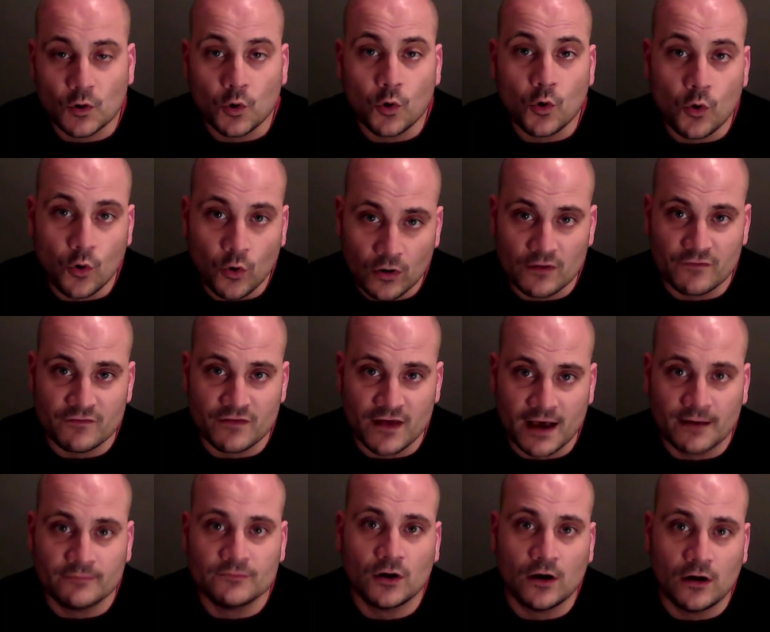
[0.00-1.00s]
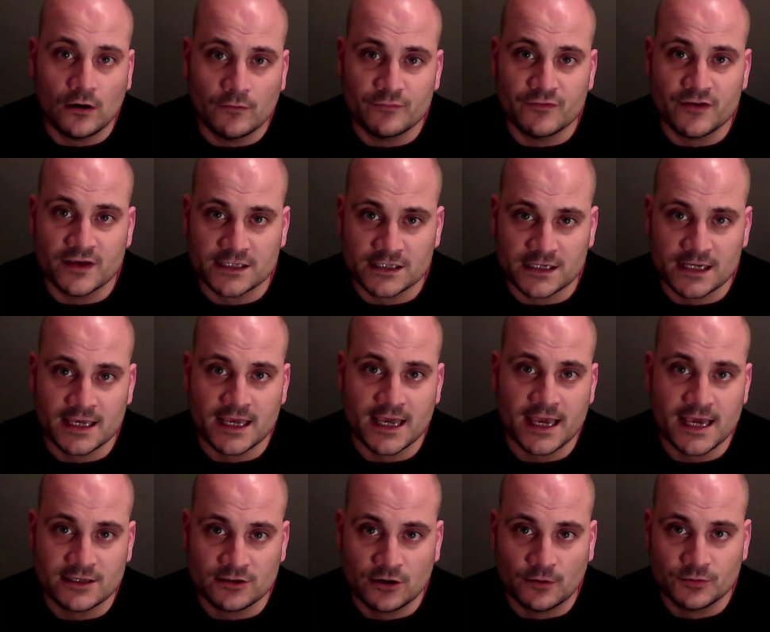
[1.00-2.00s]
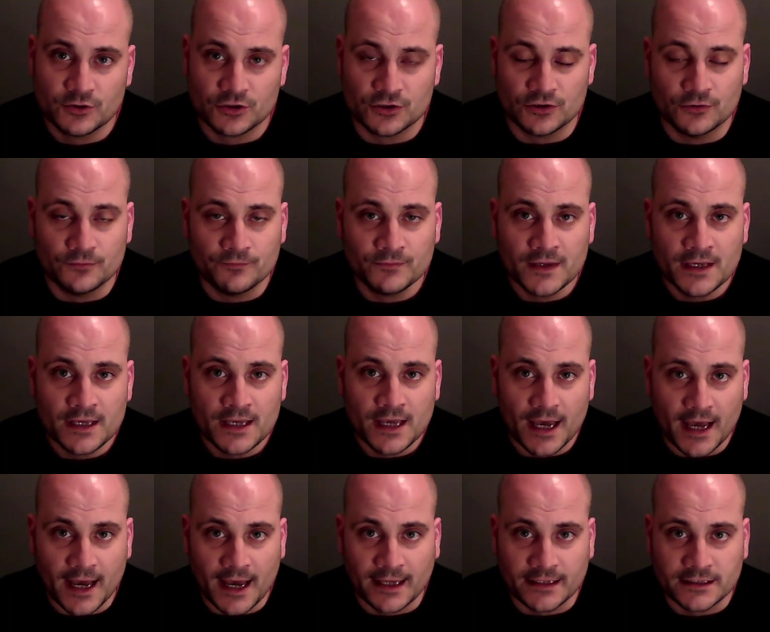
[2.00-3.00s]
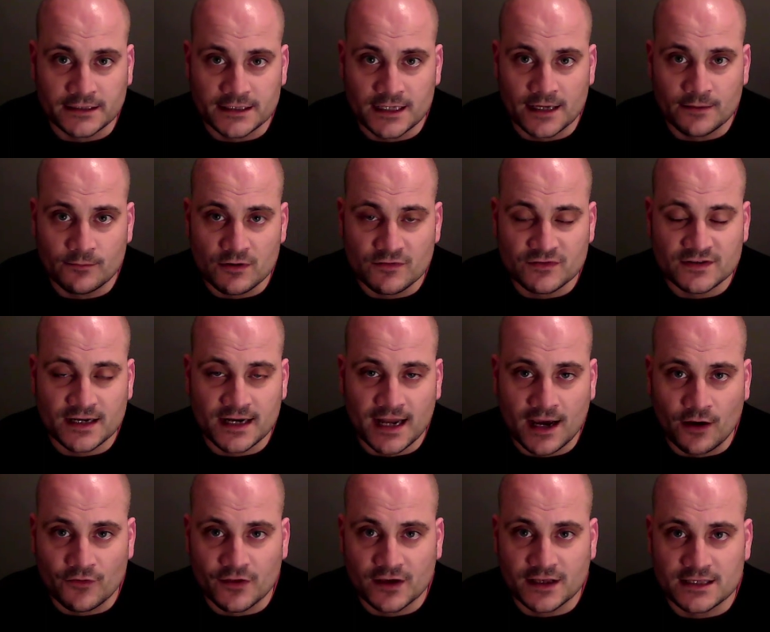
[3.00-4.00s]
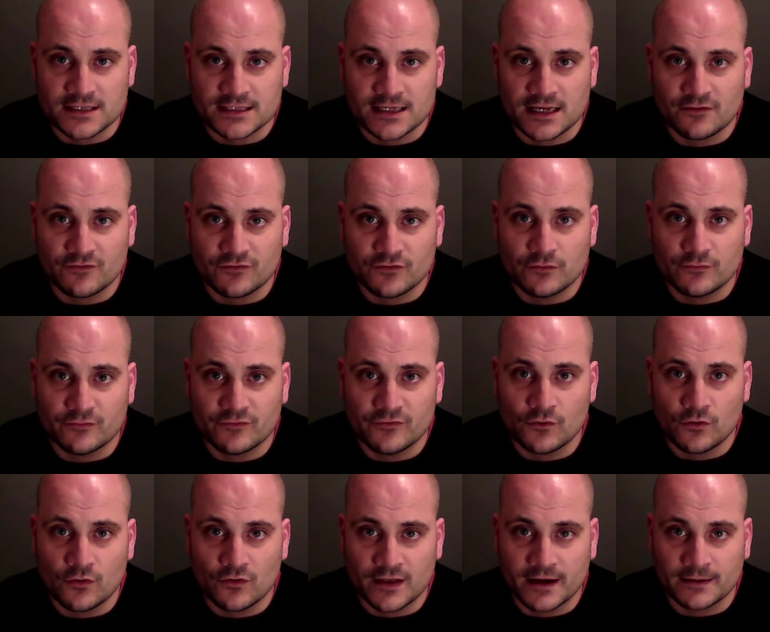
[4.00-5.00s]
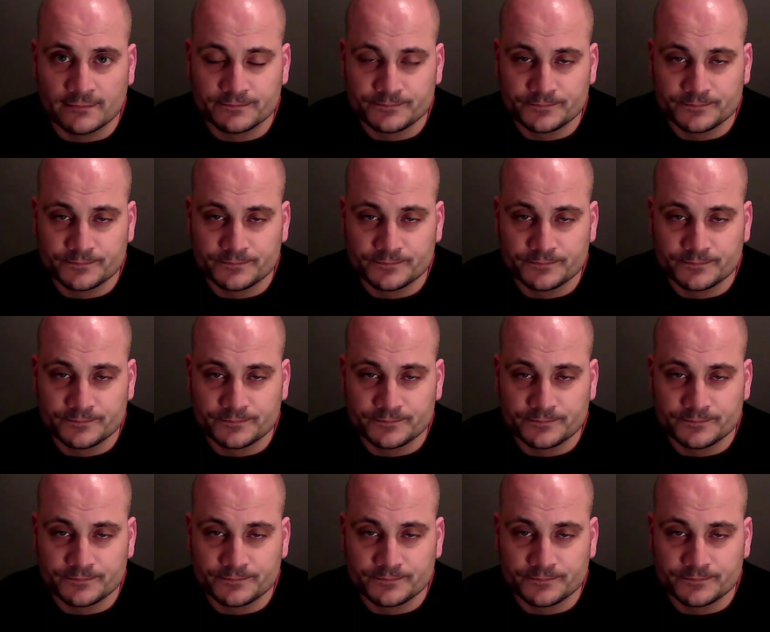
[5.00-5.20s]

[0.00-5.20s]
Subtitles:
All of that, obviously, is optional, and we've sent out the consent form for that.